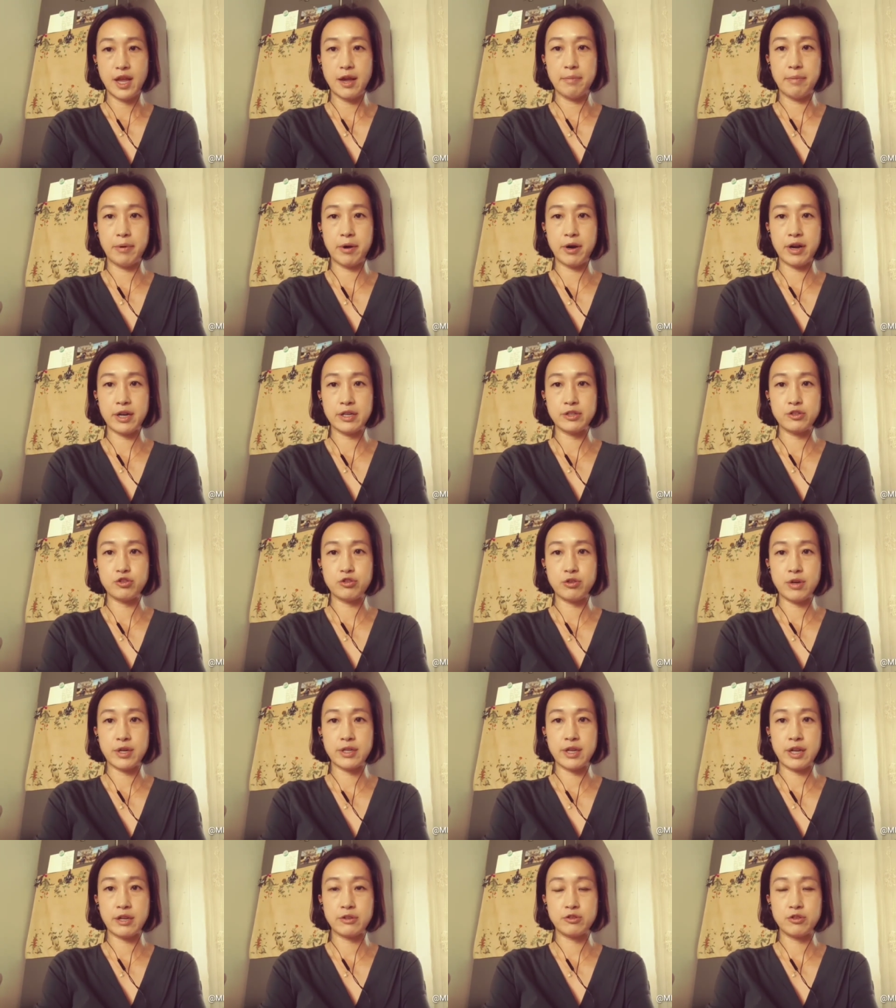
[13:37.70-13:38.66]
But I
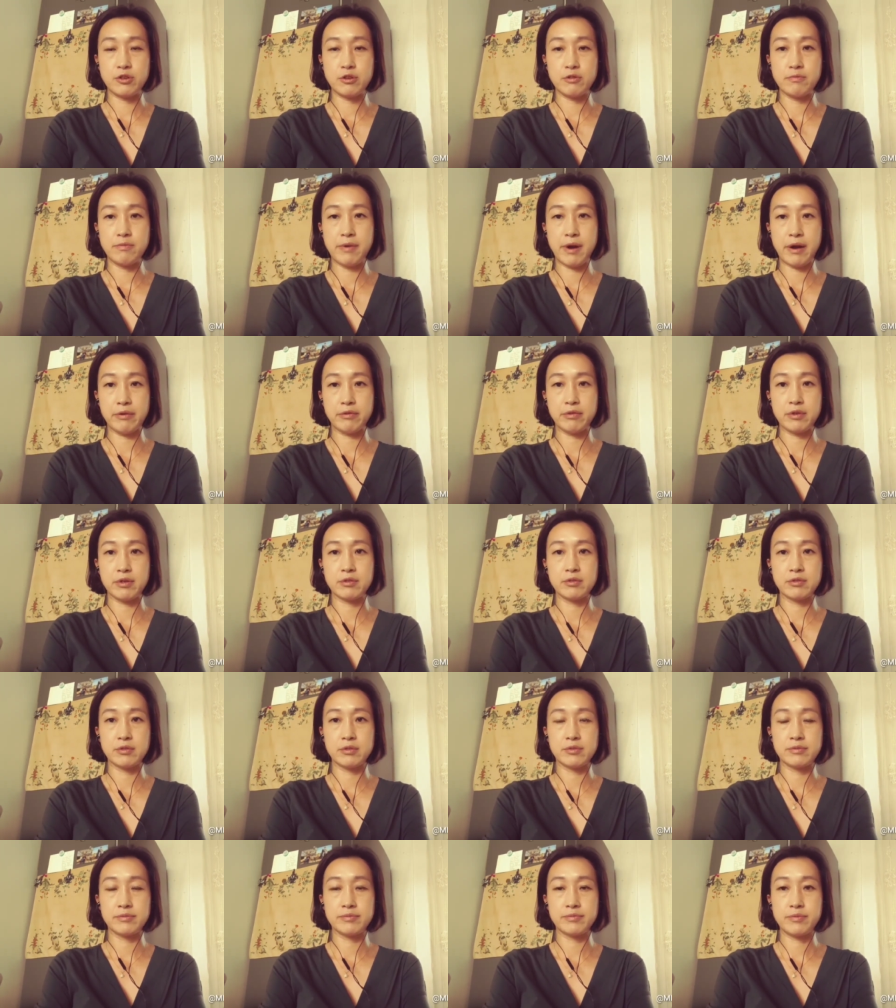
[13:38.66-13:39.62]
try not to
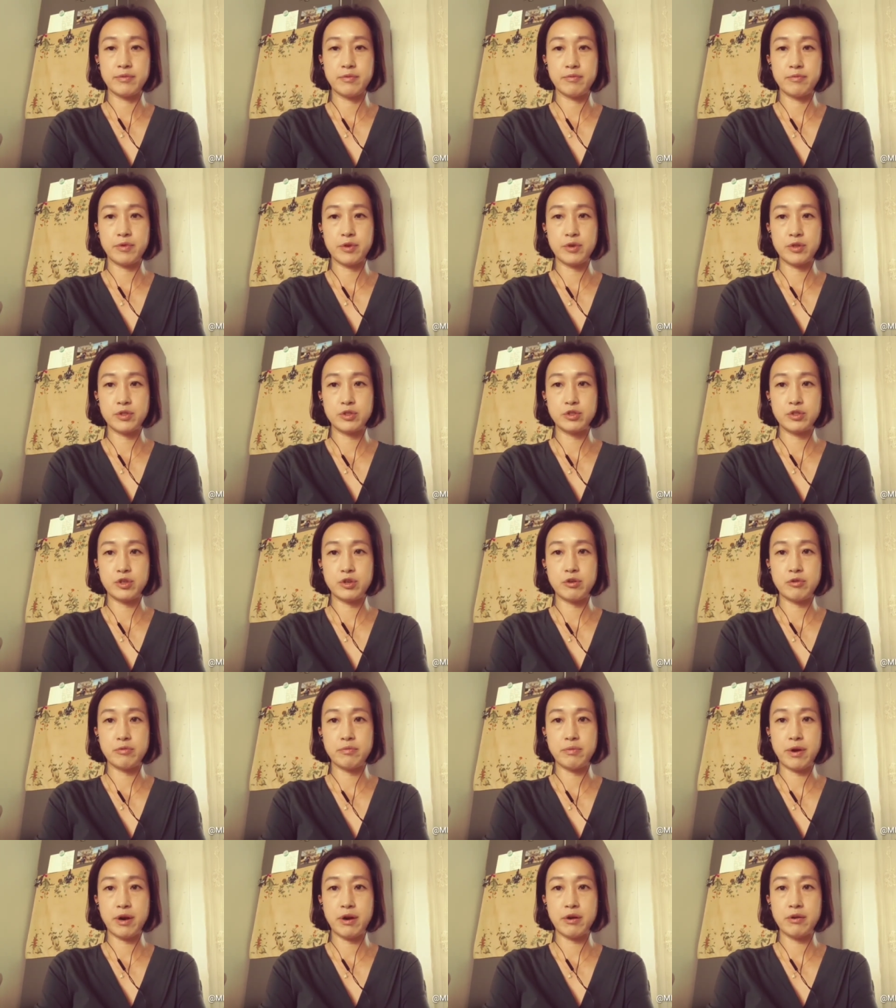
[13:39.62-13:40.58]
borrow. First you
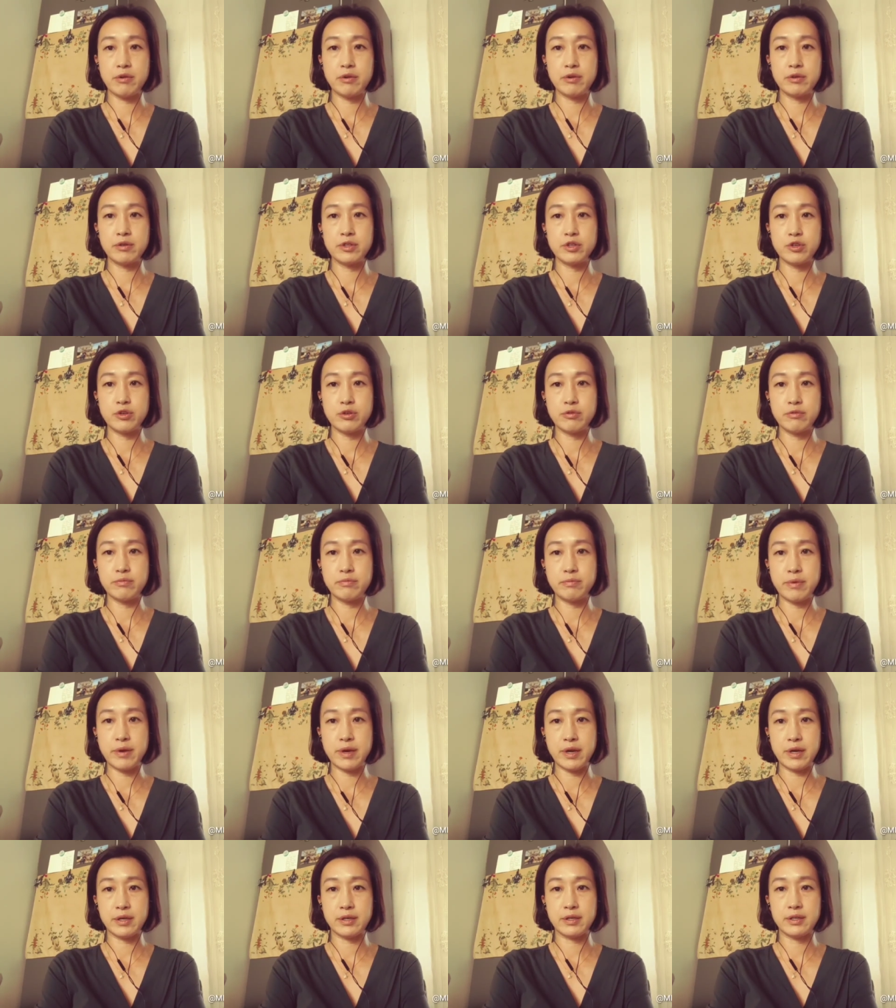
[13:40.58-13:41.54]
borrow, you
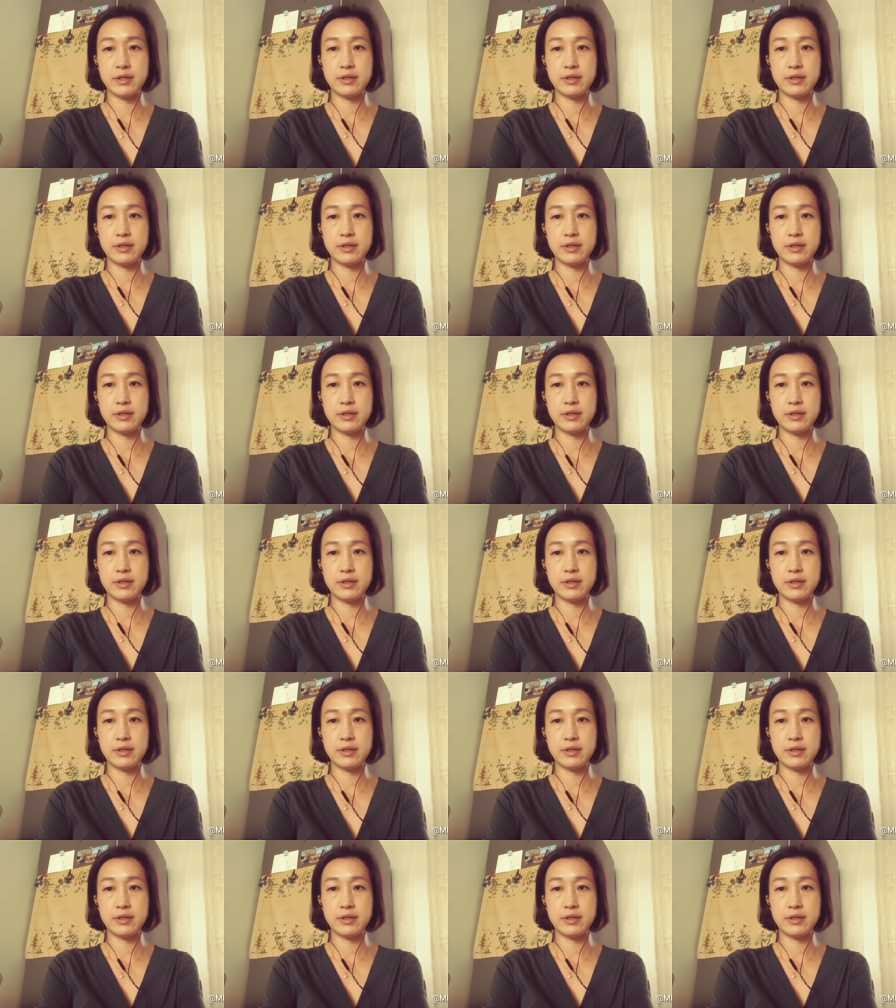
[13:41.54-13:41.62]
bet.